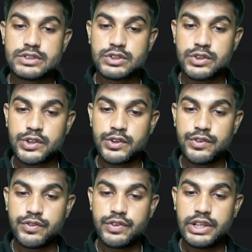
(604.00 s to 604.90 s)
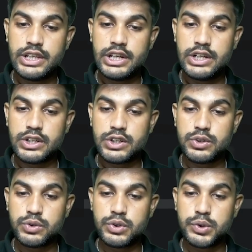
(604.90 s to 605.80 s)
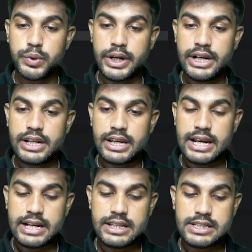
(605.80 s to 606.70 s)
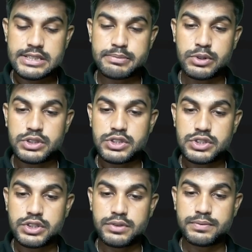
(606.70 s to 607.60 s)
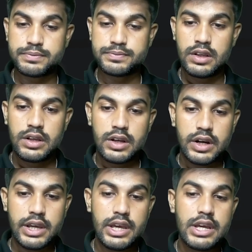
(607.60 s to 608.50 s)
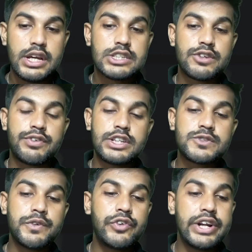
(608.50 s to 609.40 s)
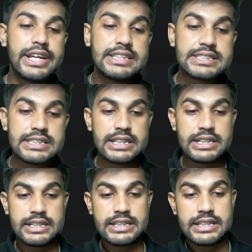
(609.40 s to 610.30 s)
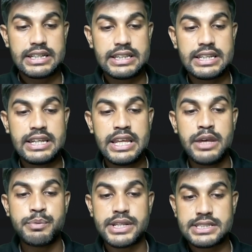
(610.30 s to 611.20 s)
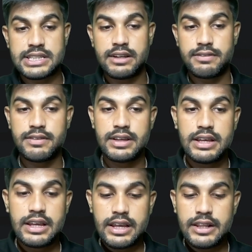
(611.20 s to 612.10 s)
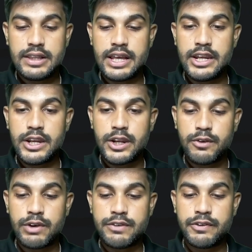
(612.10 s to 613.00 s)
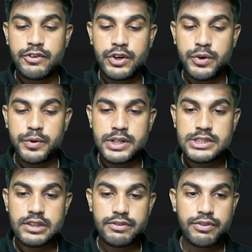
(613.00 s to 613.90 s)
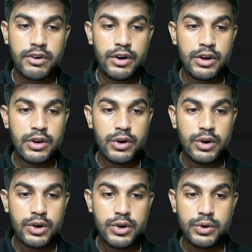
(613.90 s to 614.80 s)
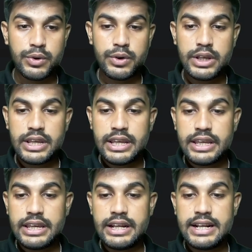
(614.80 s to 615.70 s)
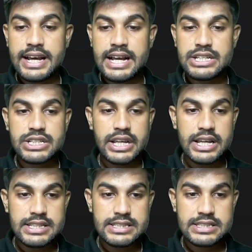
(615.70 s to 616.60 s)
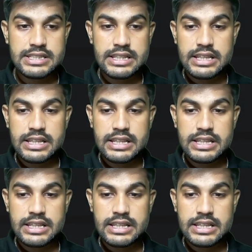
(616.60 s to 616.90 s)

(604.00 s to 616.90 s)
so we need to do it at this position. Okay, so first we would insert the name itself. Then what we would do is for auto e dash s,